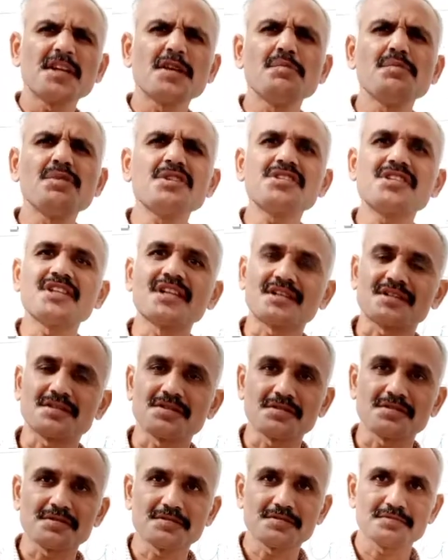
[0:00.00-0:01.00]
Immediate,
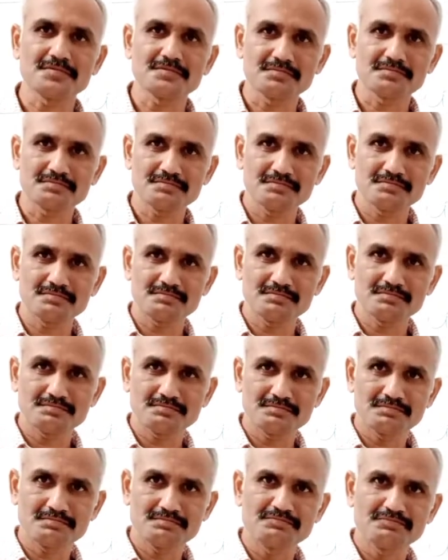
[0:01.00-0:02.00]

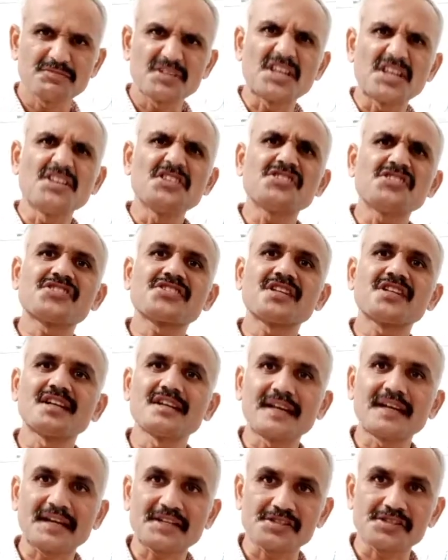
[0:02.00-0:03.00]
instant
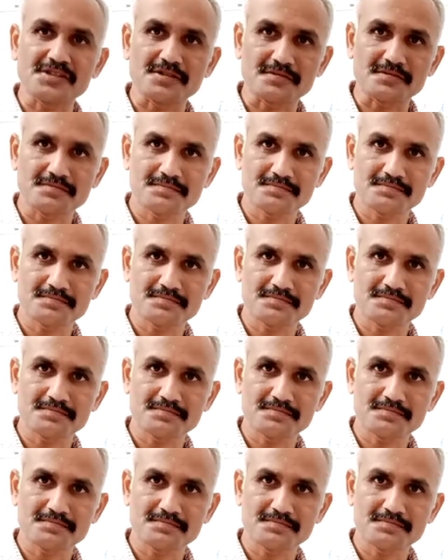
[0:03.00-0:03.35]
action.